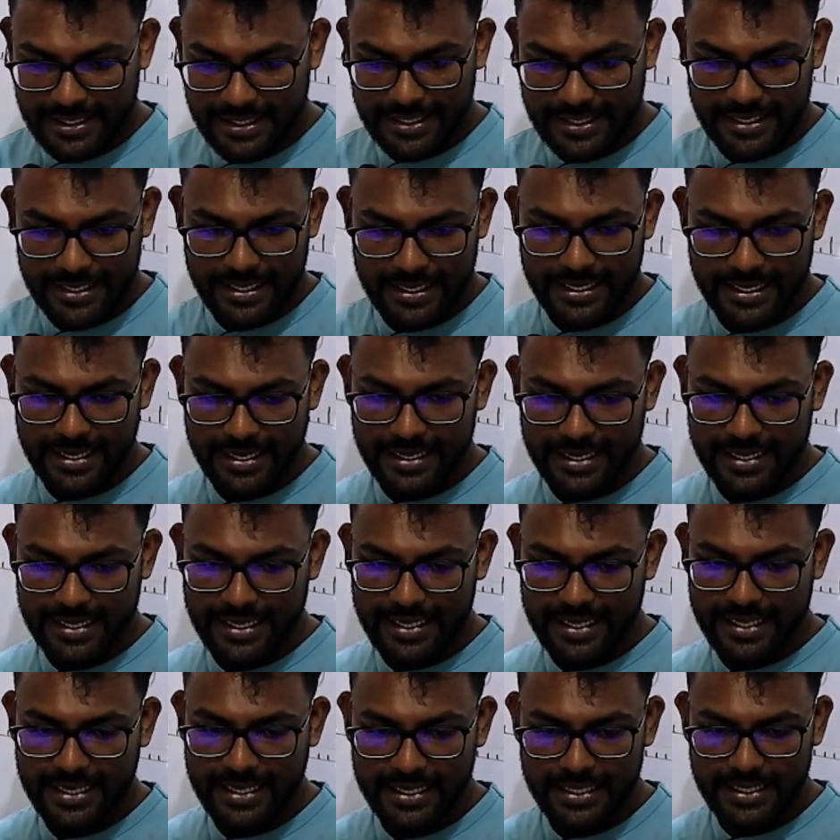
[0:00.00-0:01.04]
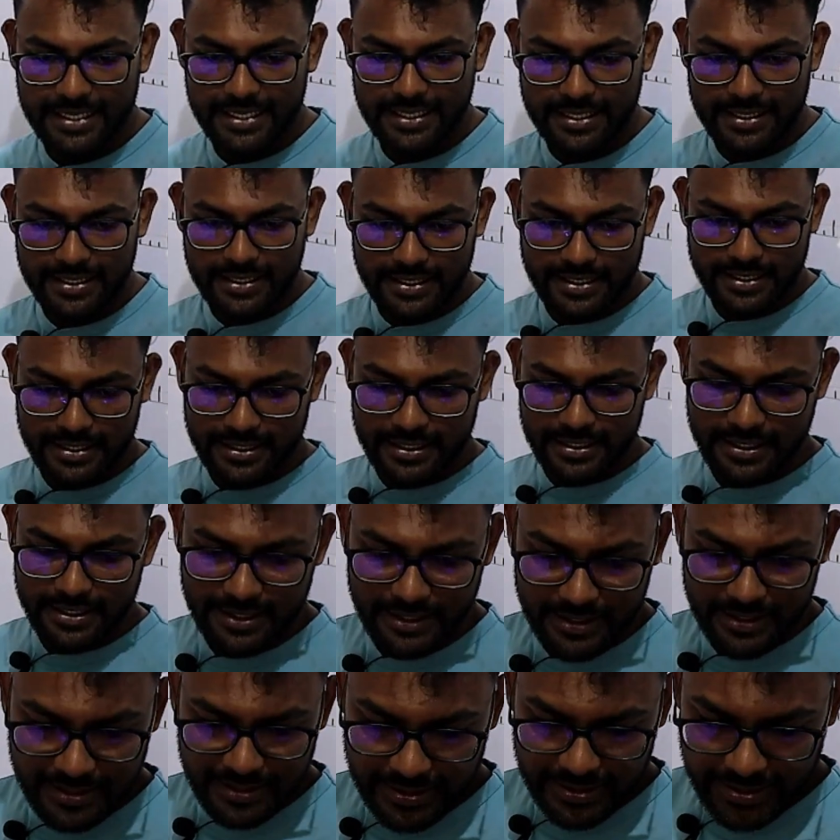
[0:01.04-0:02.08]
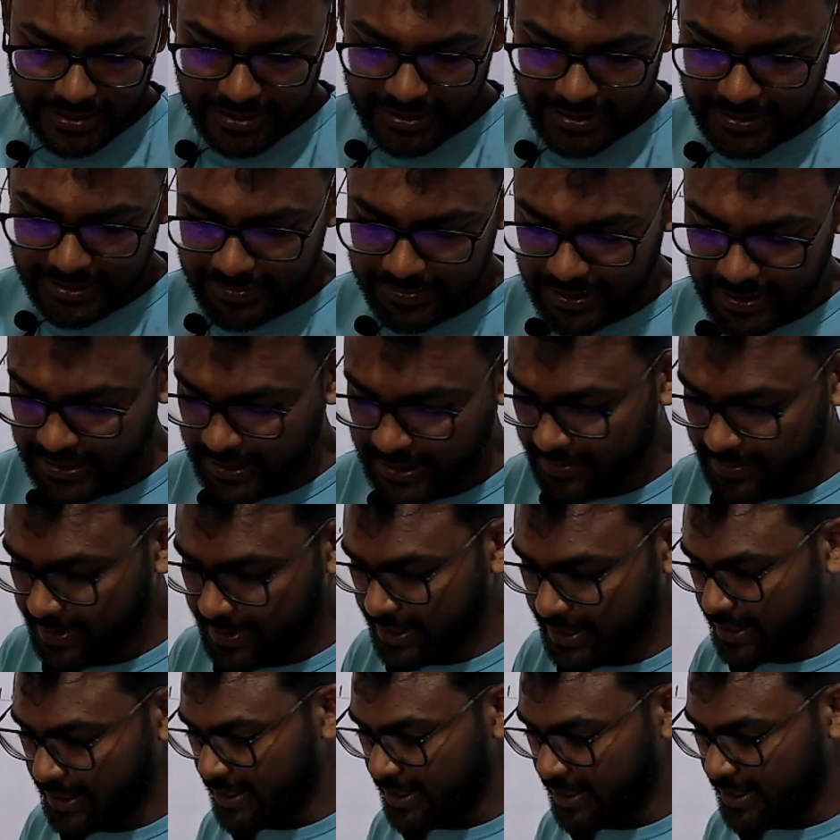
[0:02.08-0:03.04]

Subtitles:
in taking this measurement.